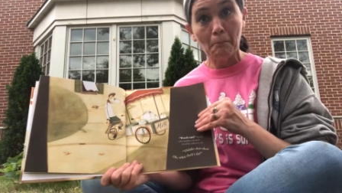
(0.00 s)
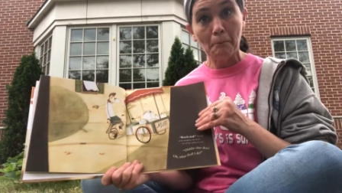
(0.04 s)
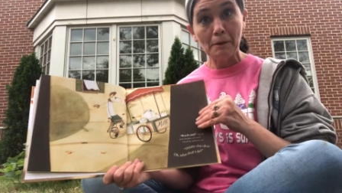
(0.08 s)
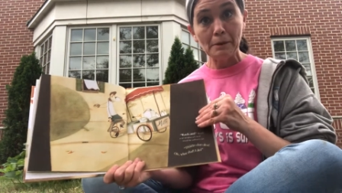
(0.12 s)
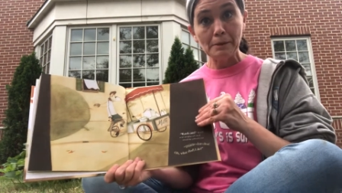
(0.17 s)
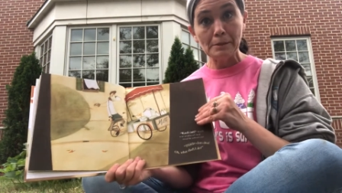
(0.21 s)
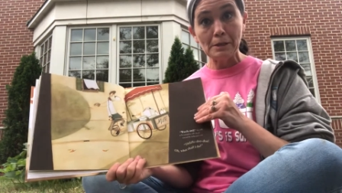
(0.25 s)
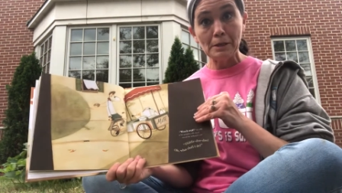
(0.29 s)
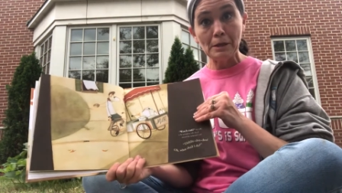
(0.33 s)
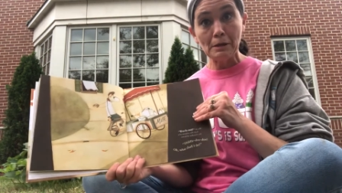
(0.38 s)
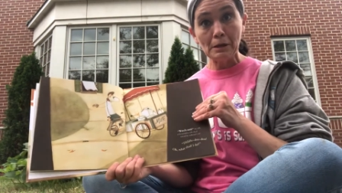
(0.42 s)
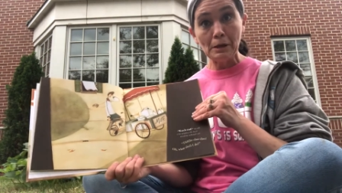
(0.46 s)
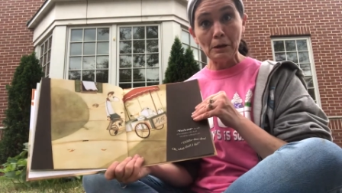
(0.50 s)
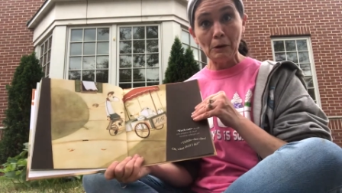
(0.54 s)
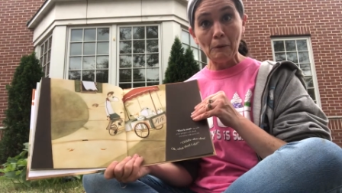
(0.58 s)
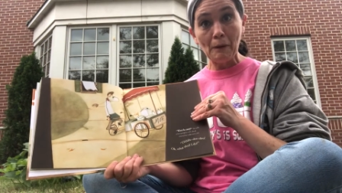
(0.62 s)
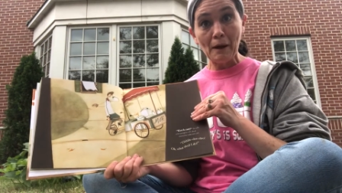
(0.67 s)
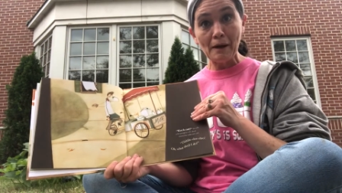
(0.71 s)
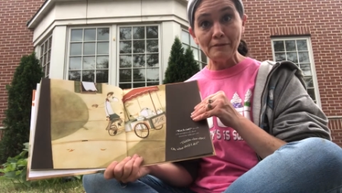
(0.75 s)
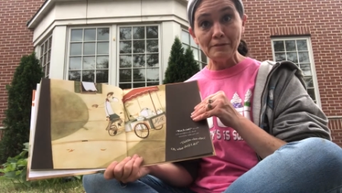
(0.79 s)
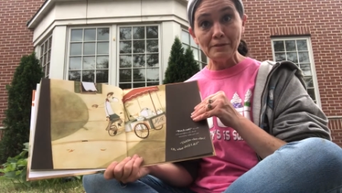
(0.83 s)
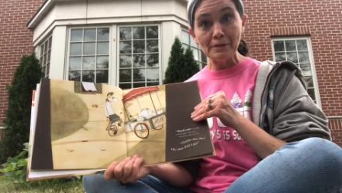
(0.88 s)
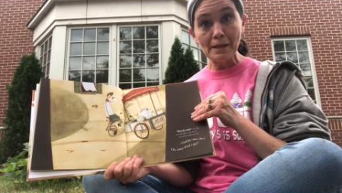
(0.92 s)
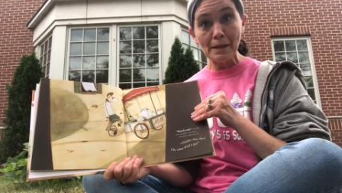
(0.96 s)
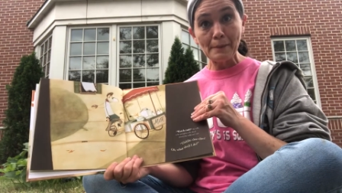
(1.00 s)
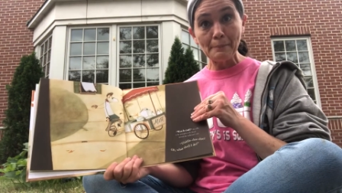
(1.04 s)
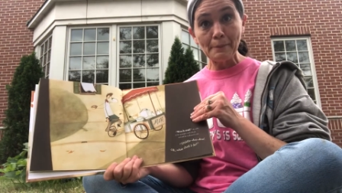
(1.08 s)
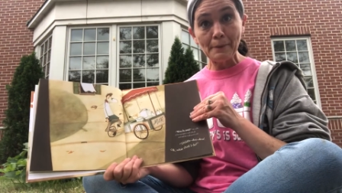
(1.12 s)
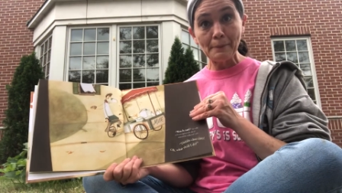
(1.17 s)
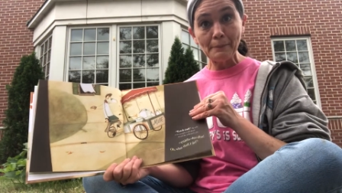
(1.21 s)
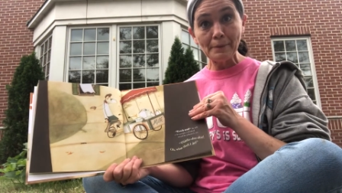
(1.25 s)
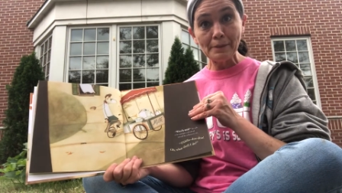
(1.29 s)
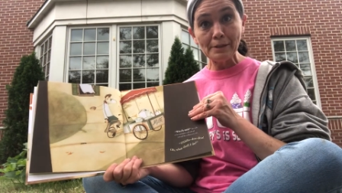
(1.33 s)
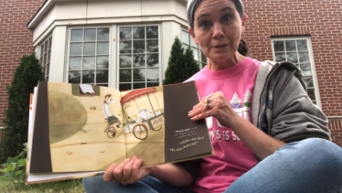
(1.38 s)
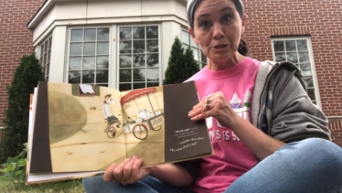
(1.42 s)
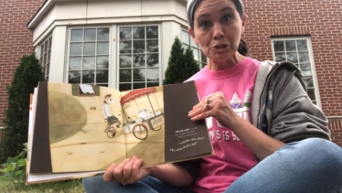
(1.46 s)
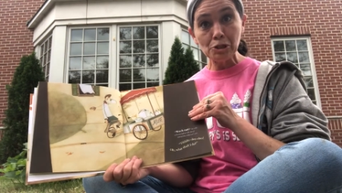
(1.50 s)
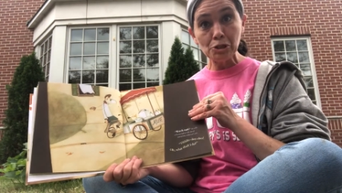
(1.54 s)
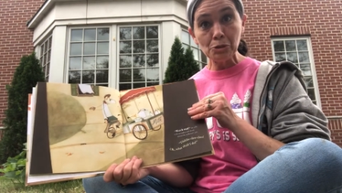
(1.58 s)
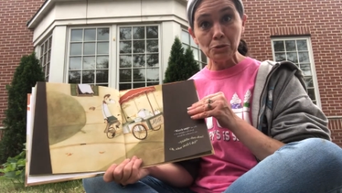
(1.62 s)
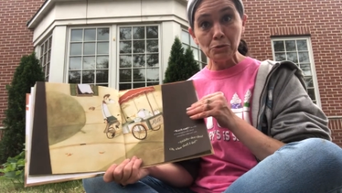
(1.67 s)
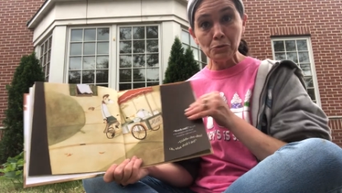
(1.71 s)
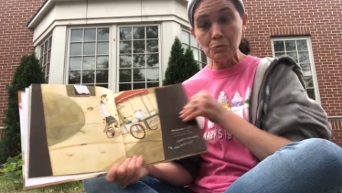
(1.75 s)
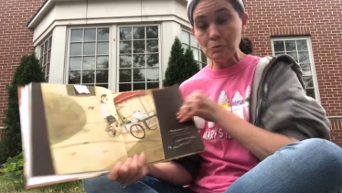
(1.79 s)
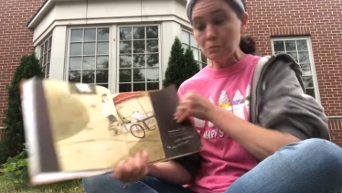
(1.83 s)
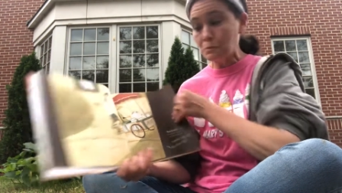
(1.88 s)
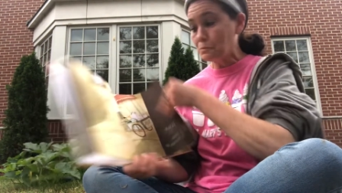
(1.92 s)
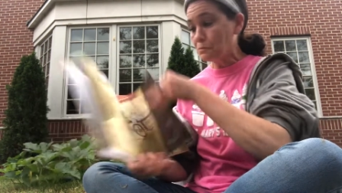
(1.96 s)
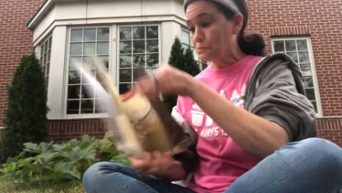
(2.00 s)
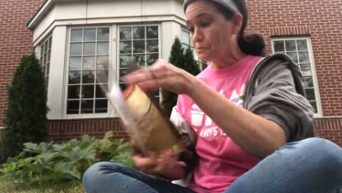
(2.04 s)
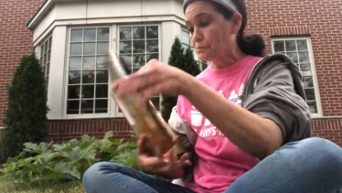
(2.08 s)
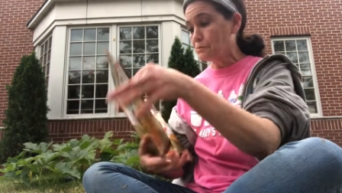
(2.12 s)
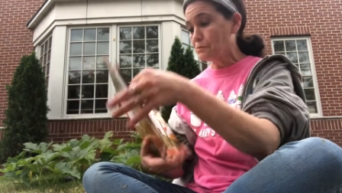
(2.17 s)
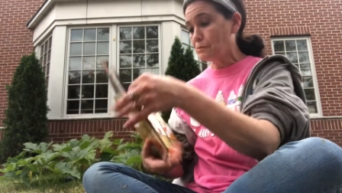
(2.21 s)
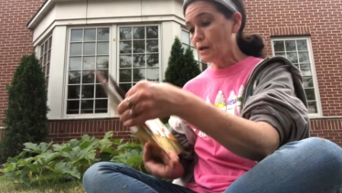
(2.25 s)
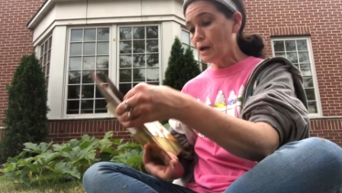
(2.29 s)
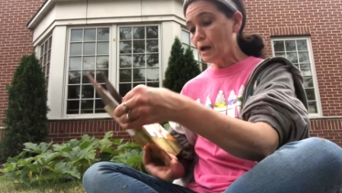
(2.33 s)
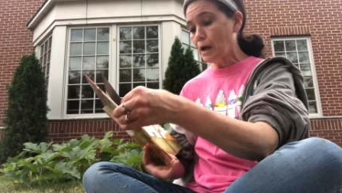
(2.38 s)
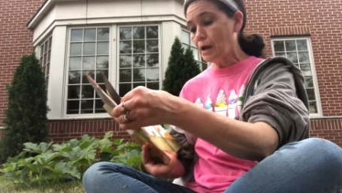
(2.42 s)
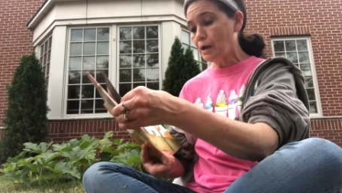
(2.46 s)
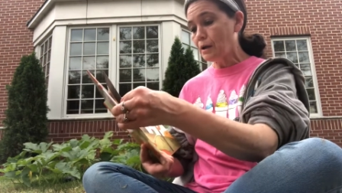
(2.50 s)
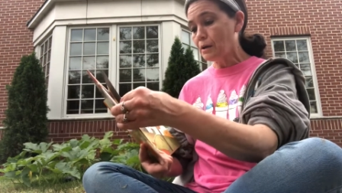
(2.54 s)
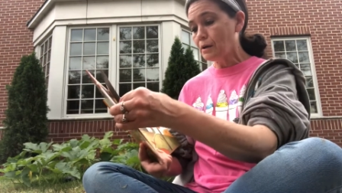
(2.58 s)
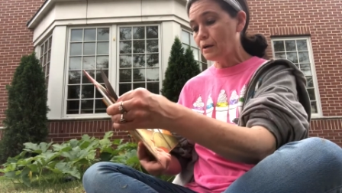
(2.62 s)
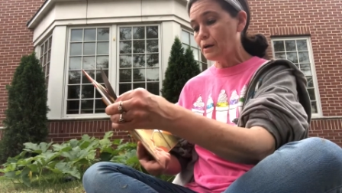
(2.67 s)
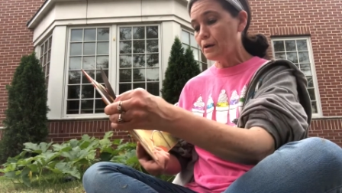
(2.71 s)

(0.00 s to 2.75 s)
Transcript: Is he gonna go after that pumpkin too? Ah,